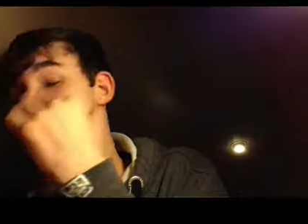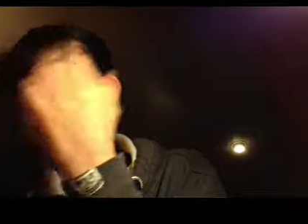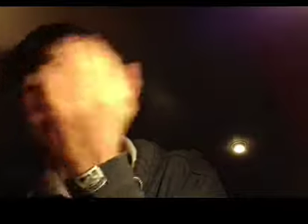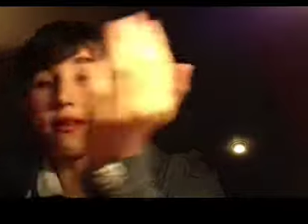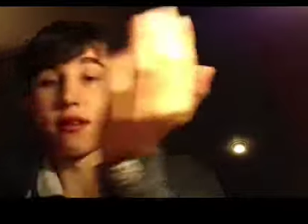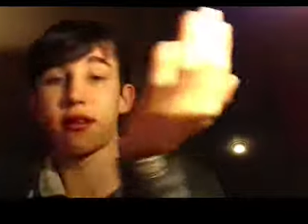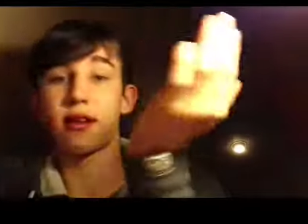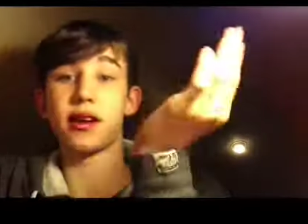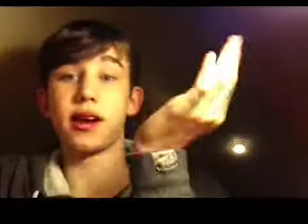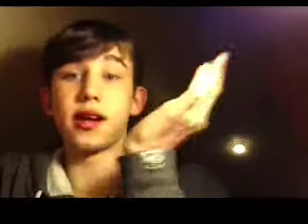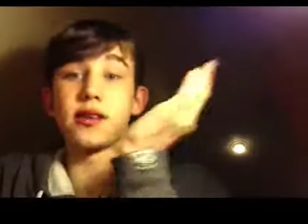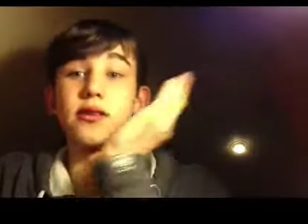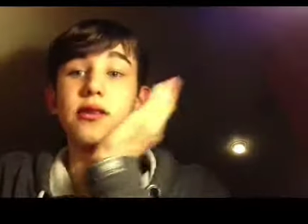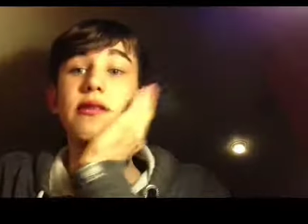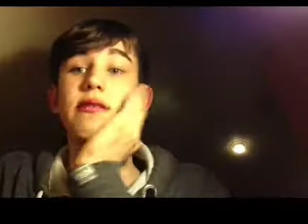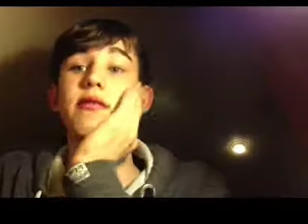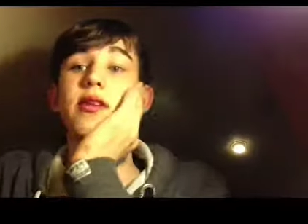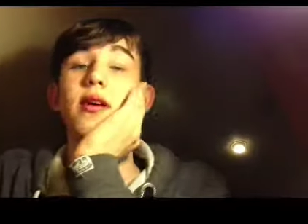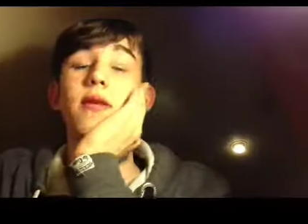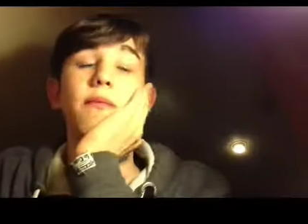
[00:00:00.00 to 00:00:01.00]
See, I don't
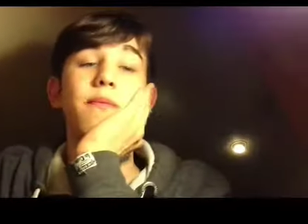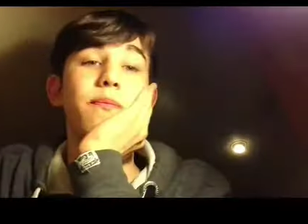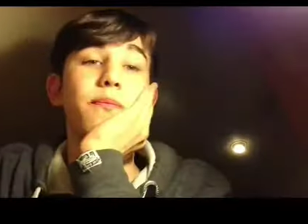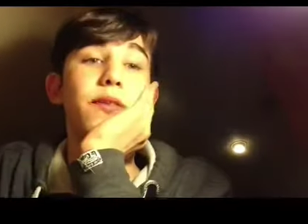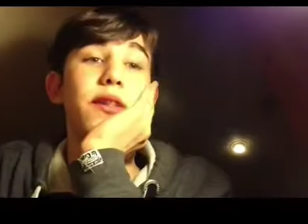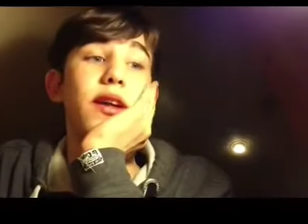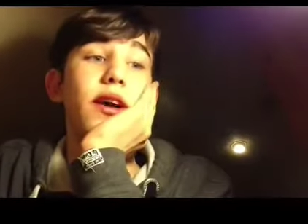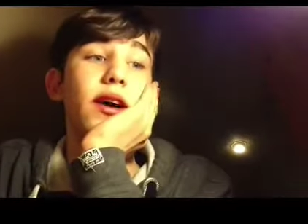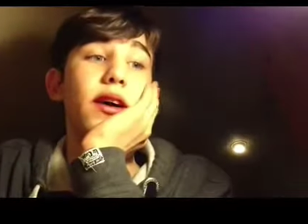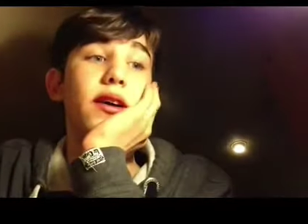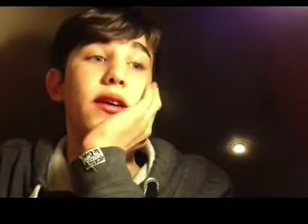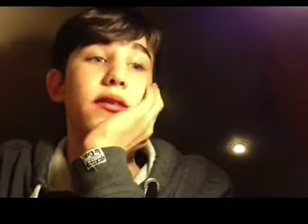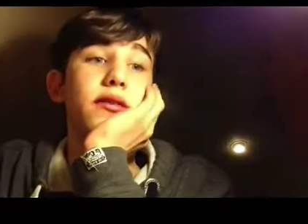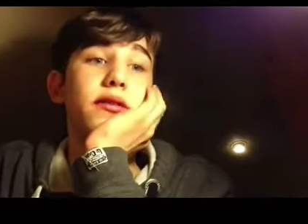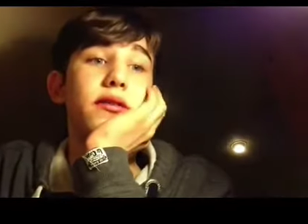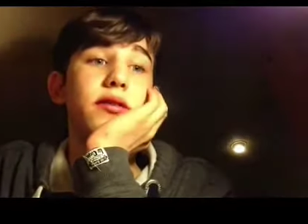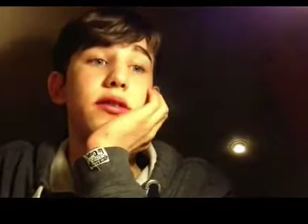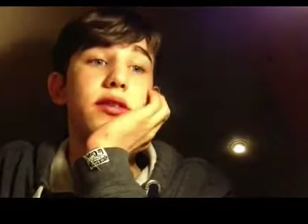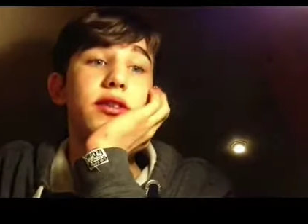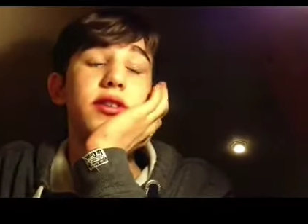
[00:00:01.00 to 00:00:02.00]
even know.
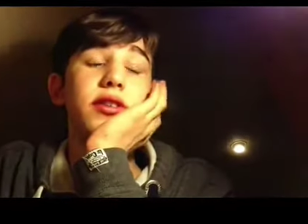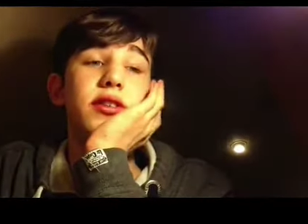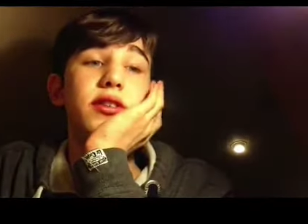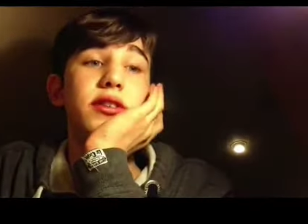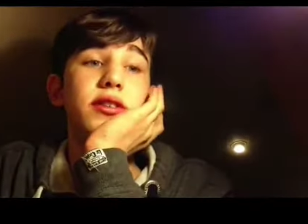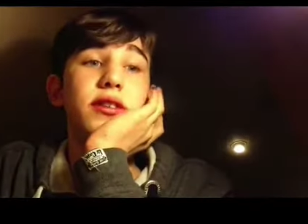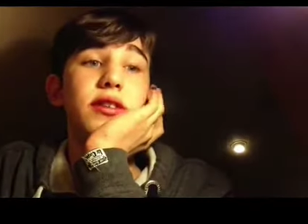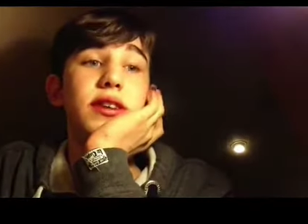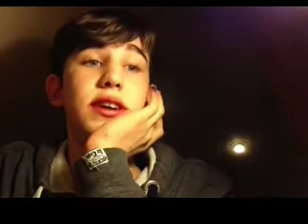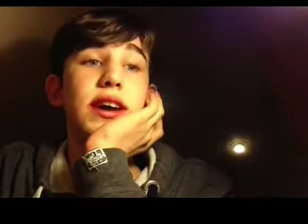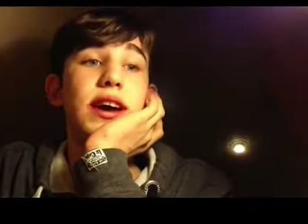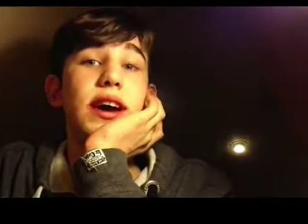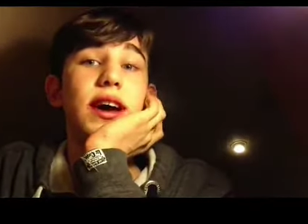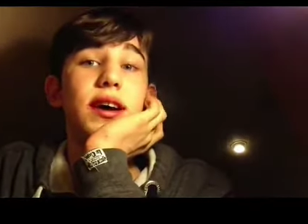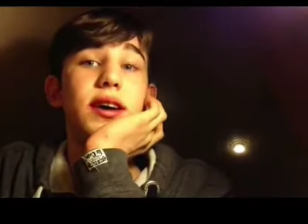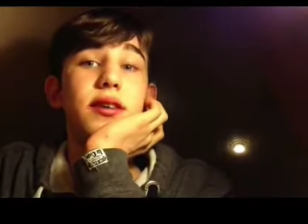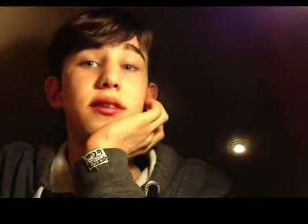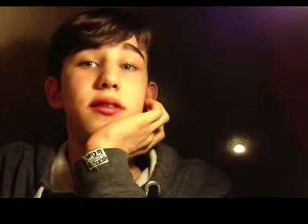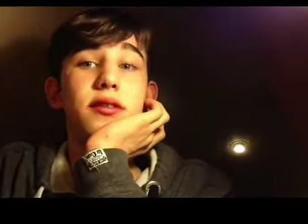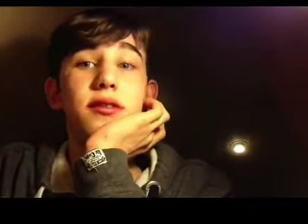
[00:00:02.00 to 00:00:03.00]

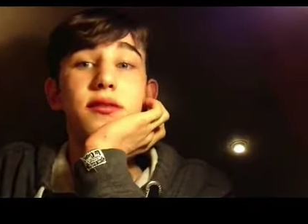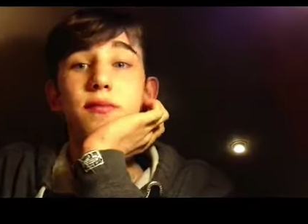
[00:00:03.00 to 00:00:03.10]
Yeah,